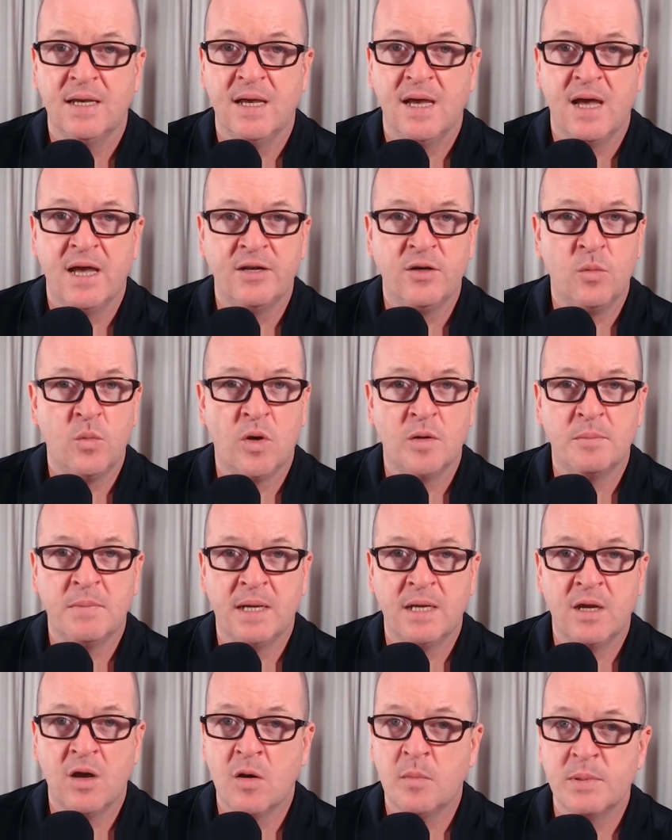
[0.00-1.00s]
I don't want
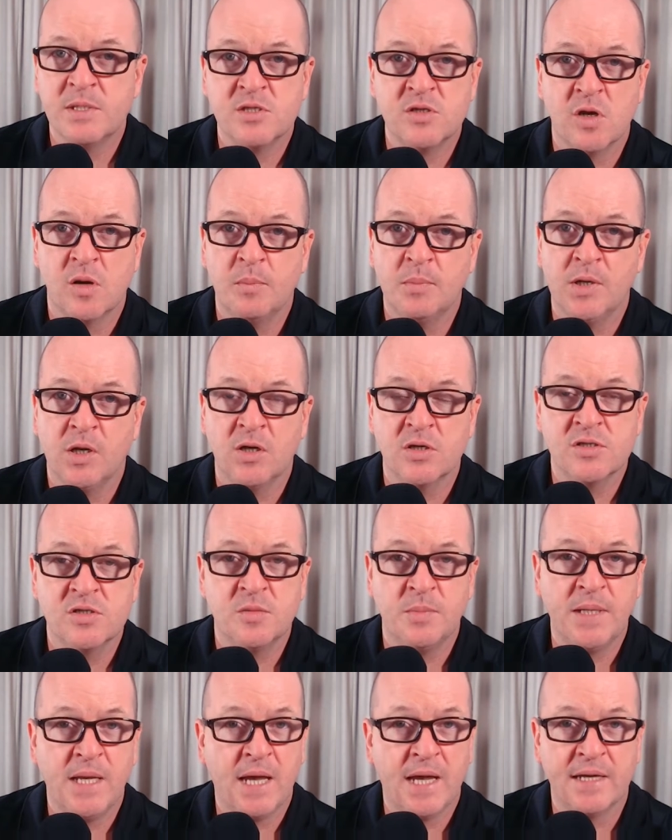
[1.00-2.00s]
my copy stop loss
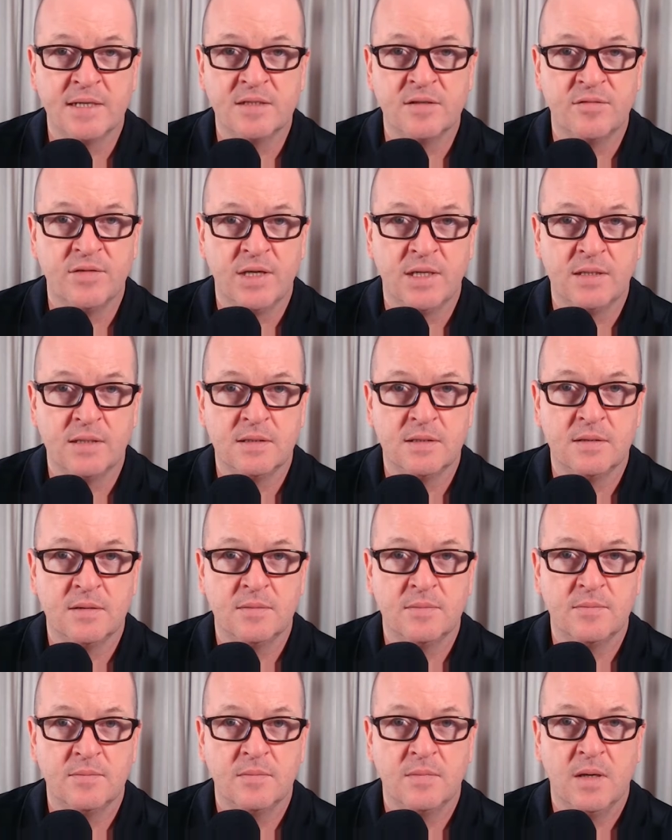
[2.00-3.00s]
to be activated.
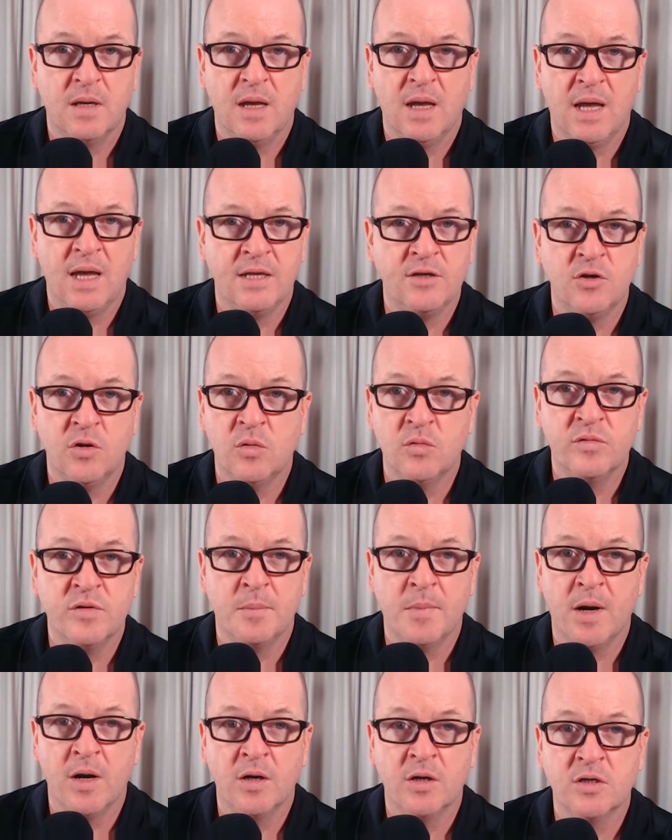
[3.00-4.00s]
I know the
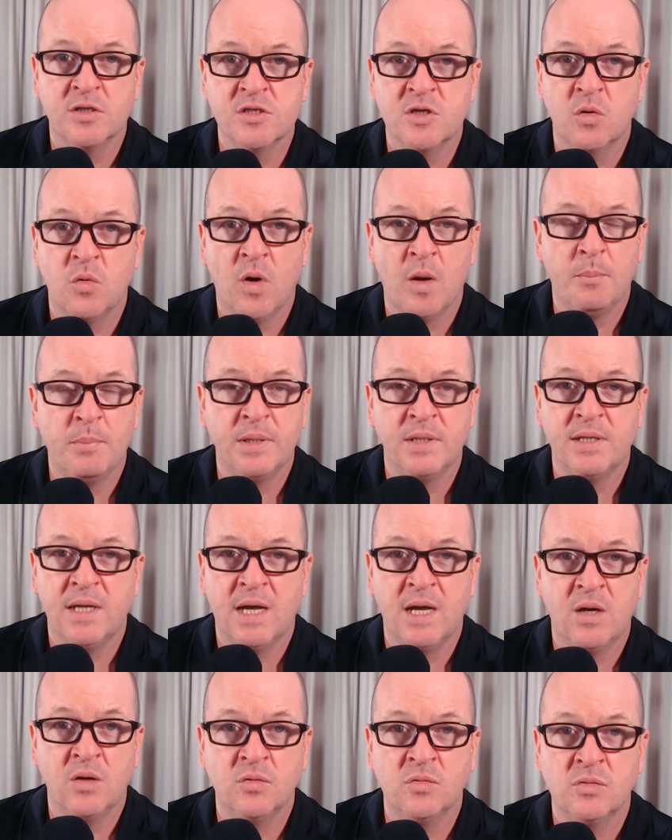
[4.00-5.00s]
markets go up and
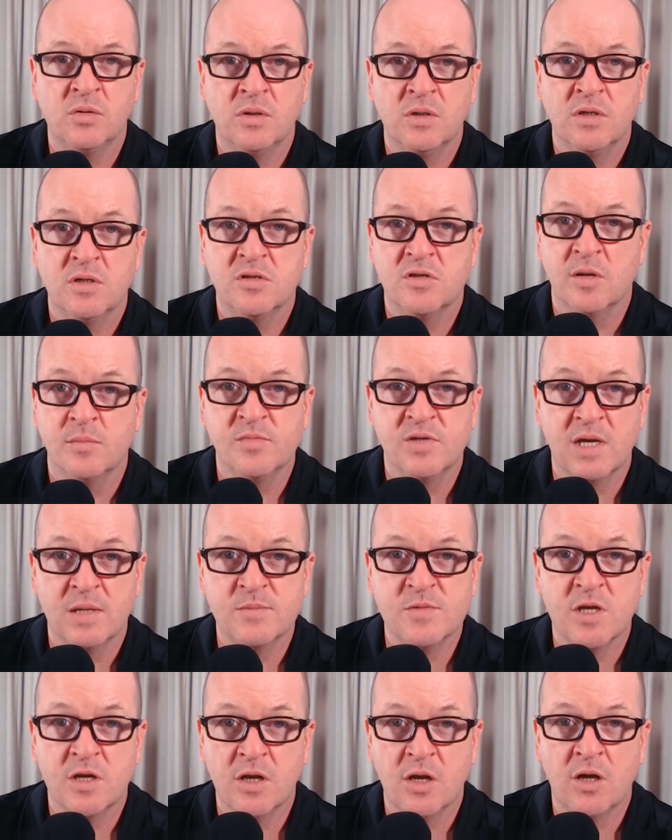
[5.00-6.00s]
down,
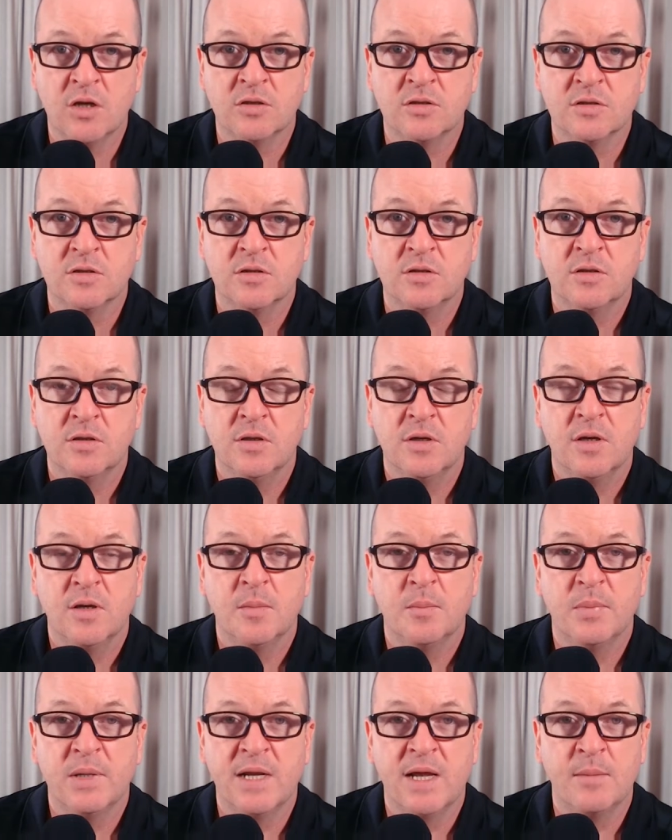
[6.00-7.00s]
sometimes a lot,
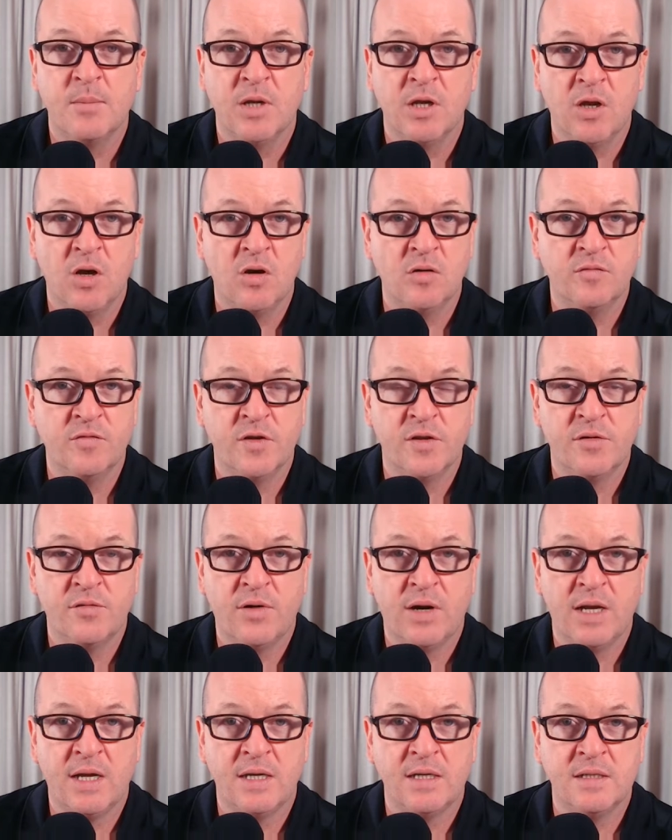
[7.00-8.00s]
but I'm along for the
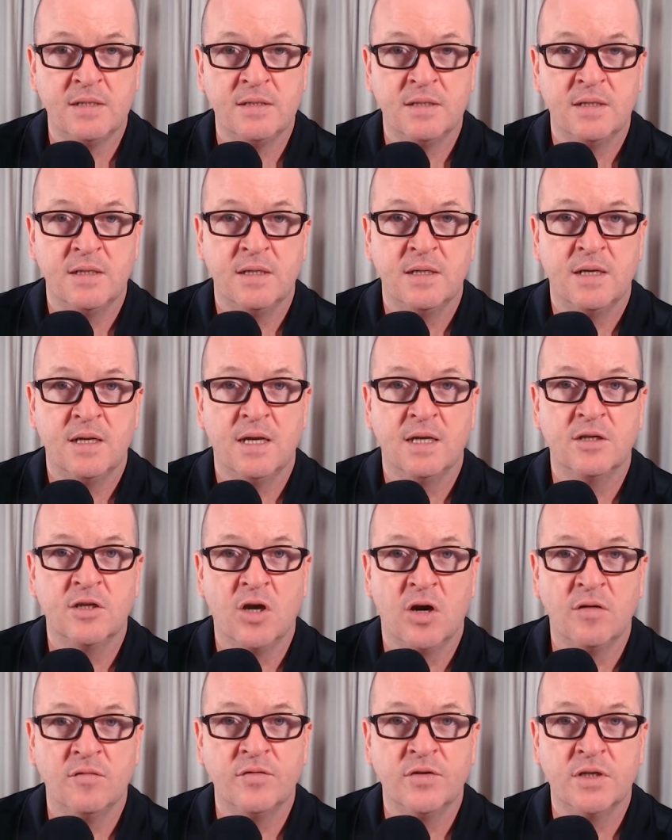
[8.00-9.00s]
ride and
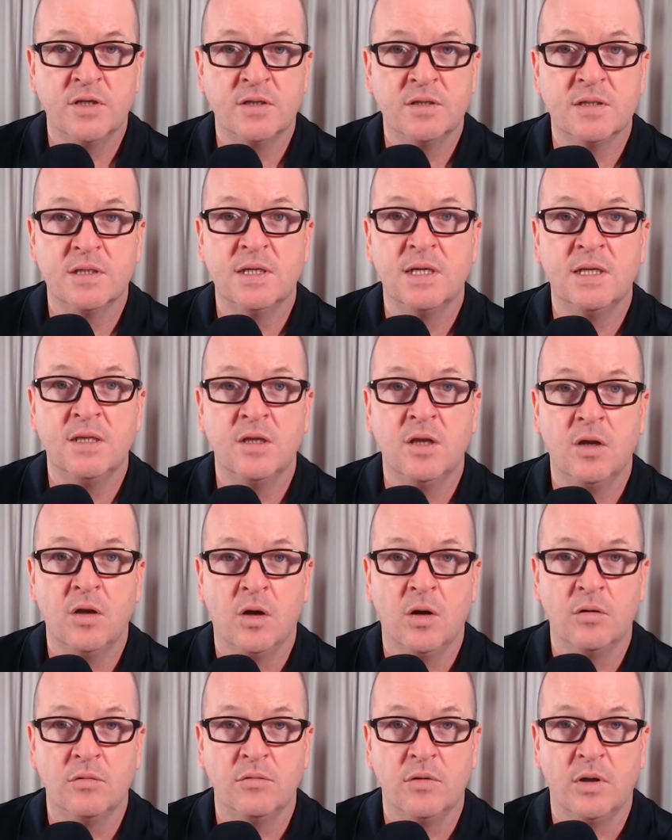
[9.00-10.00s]
confident in the
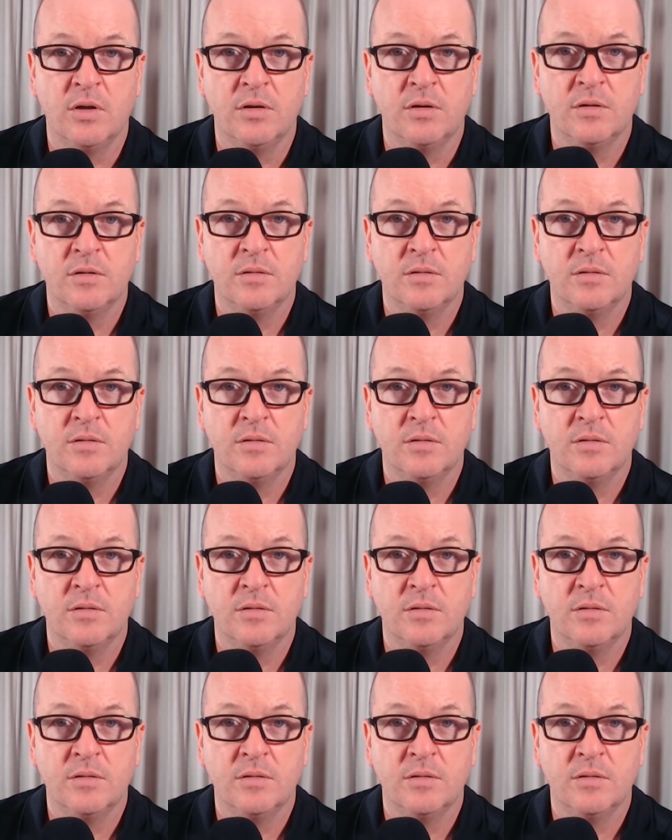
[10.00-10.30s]
long run.